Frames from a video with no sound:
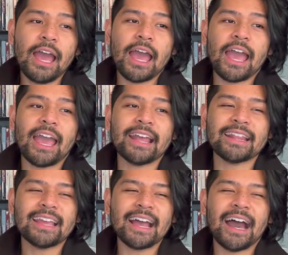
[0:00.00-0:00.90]

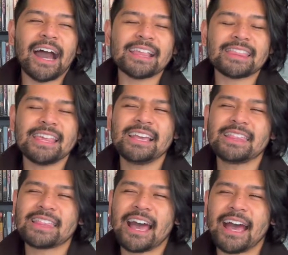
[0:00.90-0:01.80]
and I think
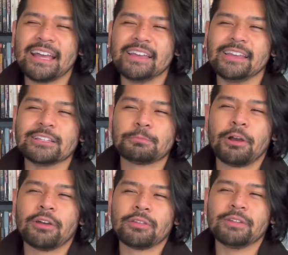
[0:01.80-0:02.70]
that is
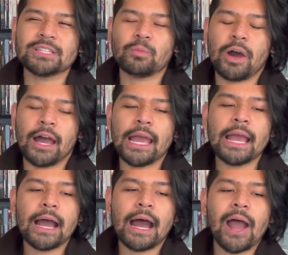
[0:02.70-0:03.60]
part of the reason why
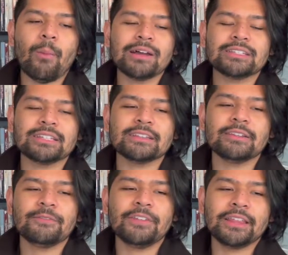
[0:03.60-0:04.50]
I wasn't
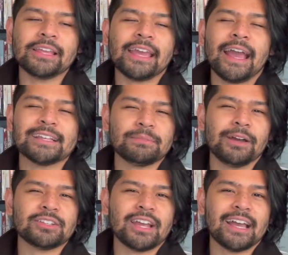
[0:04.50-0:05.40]
feeling it as
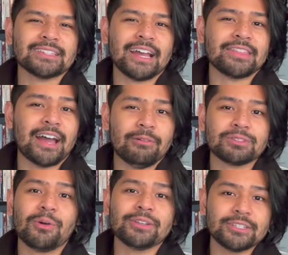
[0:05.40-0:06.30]
much as I thought I was
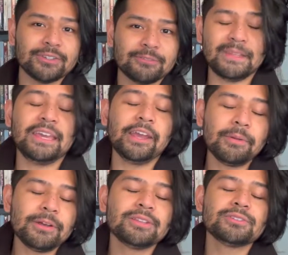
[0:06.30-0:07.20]
going to.
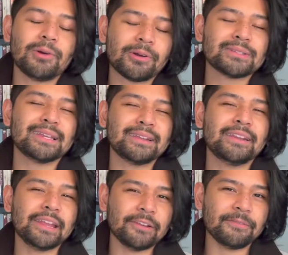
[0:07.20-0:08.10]
Guillermo del Toro said in
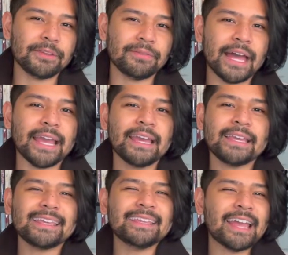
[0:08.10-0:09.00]
an interview that
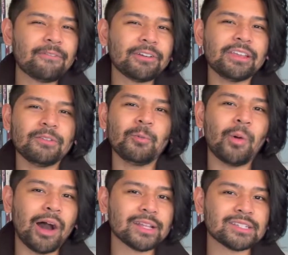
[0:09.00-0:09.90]
he never even
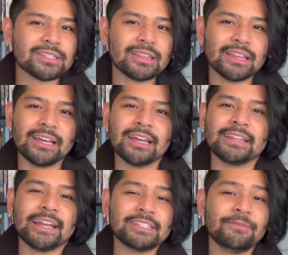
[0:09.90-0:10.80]
watched the
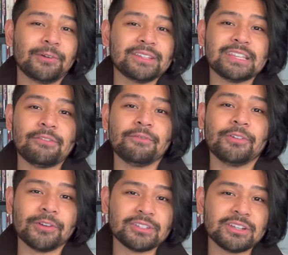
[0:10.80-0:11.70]
1947
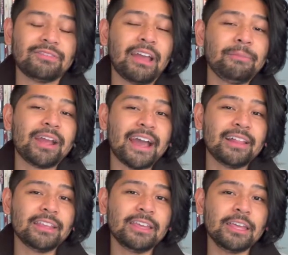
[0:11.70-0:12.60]
version of Nightmare
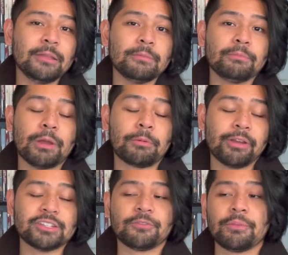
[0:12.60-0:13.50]
Alley in
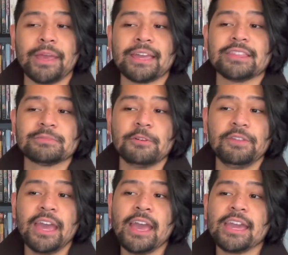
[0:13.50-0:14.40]
preparation for making this
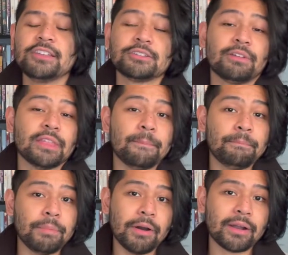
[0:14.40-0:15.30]
movie. He just read the
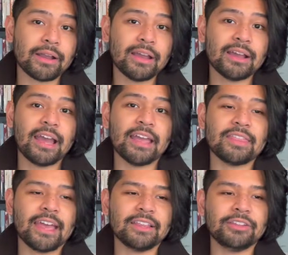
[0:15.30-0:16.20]
book.
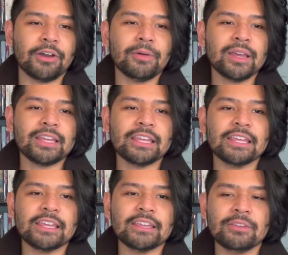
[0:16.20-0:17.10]
And then,
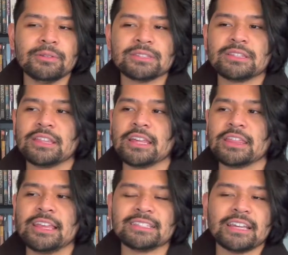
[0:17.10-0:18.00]
he used the
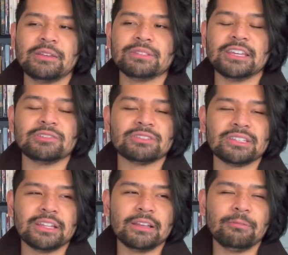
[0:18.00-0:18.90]
things that he was
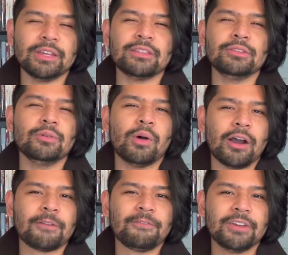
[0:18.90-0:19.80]
interested with
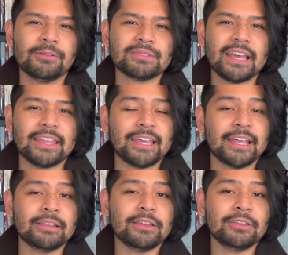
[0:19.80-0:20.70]
noir films and
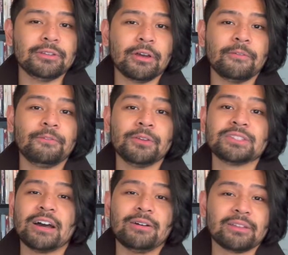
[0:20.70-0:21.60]
then,
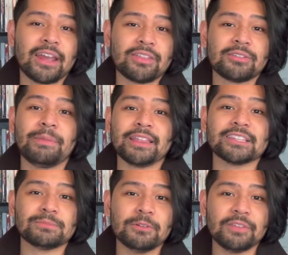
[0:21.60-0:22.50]
fused that all together to make
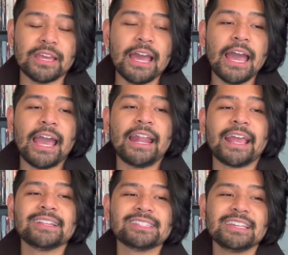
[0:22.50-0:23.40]
this movie. And I
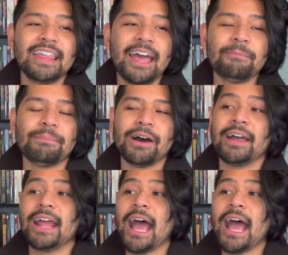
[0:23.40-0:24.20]
can see that, but